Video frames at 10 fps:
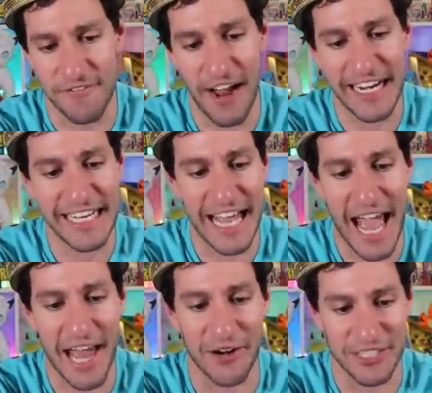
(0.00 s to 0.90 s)
Fighting
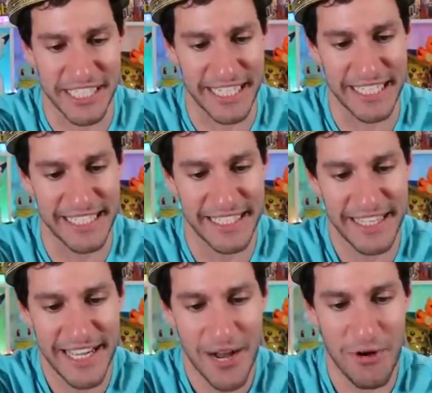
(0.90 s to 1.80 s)
Energy.
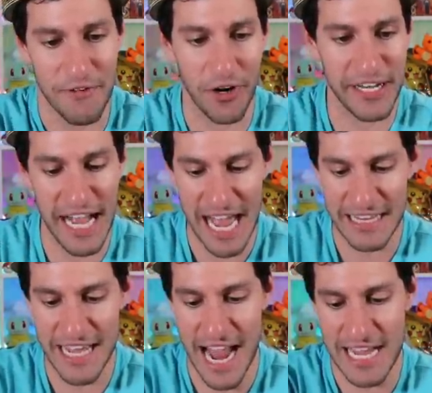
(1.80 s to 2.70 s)
We've already
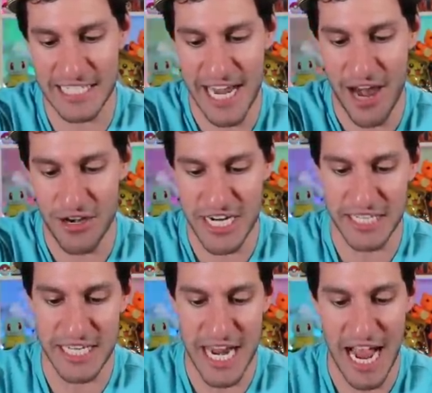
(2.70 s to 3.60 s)
gotten the Gassy Energy
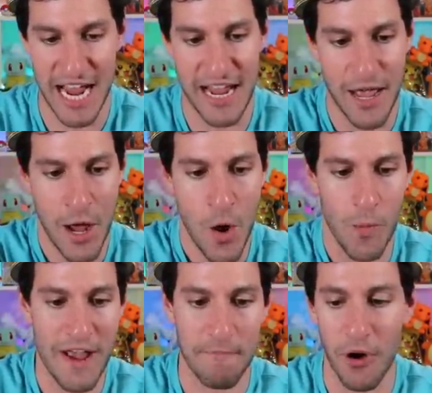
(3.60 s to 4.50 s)
today.
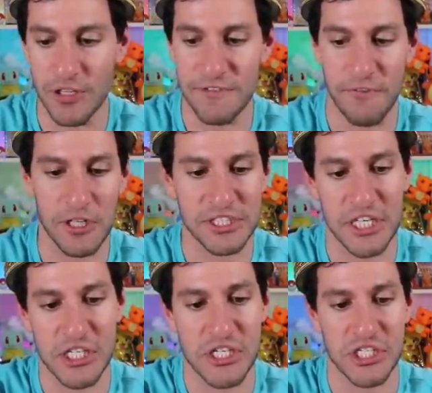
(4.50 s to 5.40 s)
We have pulled the first
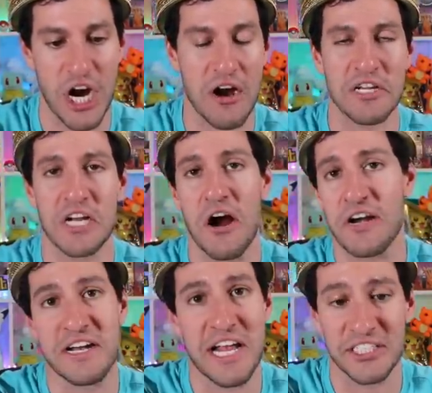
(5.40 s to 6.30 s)
edition
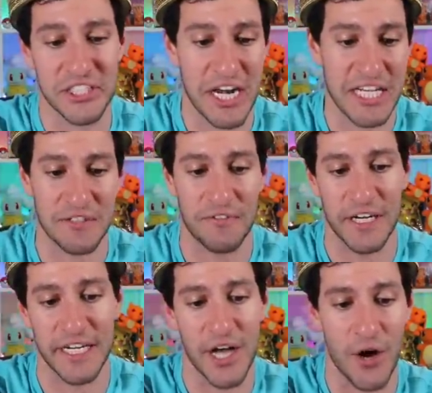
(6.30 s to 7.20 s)
Charizard in yesterday's
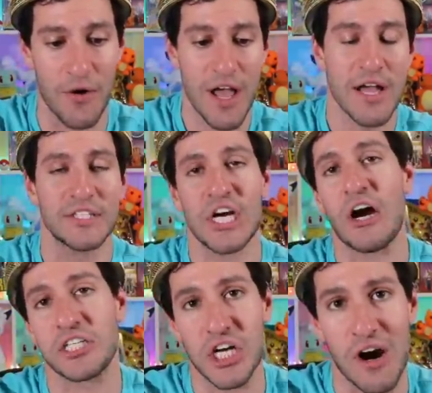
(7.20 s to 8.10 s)
video.
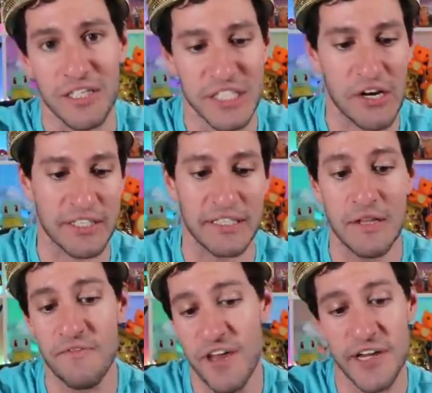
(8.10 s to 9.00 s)
Dark Charizard in
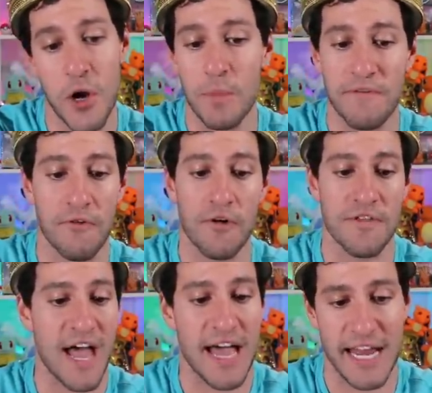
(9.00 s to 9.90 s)
the video before
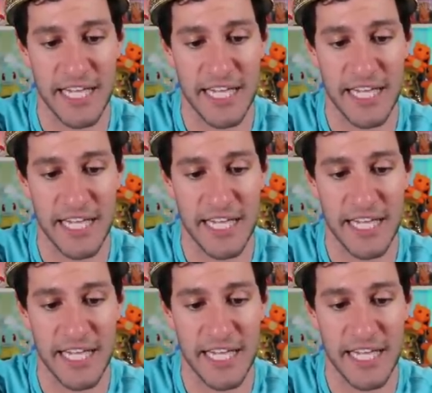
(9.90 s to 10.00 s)
that.